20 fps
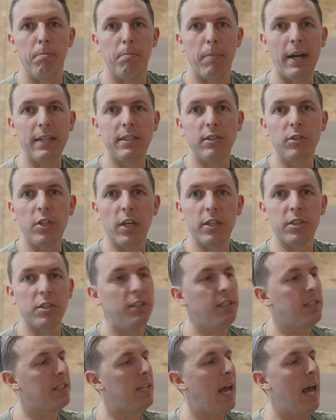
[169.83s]
My
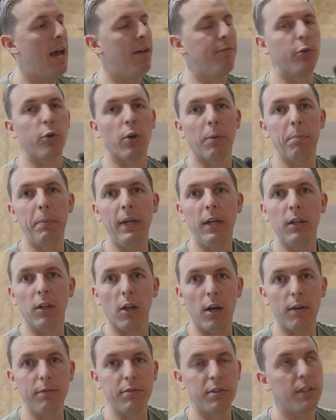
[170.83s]
suggestion is to have grippy
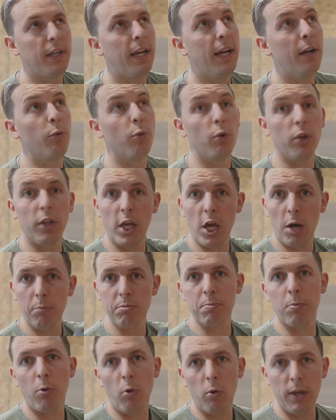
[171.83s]
gloves. It really
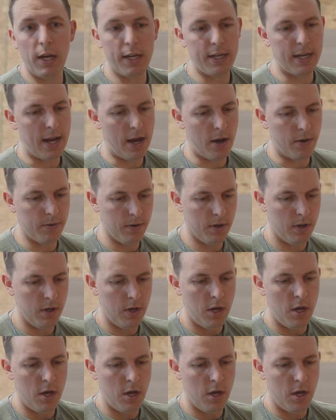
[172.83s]
helps pull that down.